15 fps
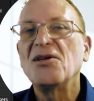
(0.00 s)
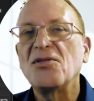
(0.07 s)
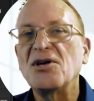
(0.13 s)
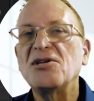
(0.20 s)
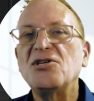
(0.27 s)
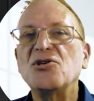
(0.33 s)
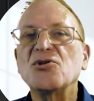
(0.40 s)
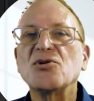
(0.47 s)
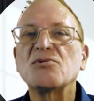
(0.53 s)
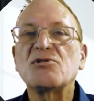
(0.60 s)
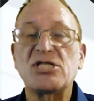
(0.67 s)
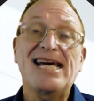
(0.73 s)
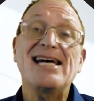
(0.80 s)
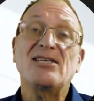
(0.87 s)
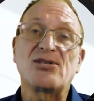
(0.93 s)
then your
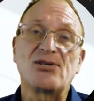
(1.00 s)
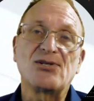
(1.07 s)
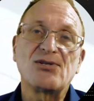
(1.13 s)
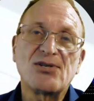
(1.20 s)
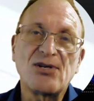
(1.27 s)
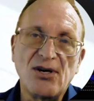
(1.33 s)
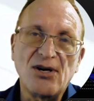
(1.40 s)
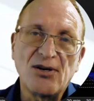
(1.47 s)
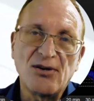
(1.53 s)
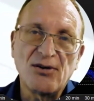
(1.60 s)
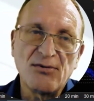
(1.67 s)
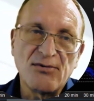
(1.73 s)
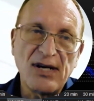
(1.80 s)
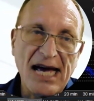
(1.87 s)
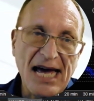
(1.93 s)
chances
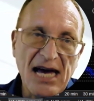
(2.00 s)
of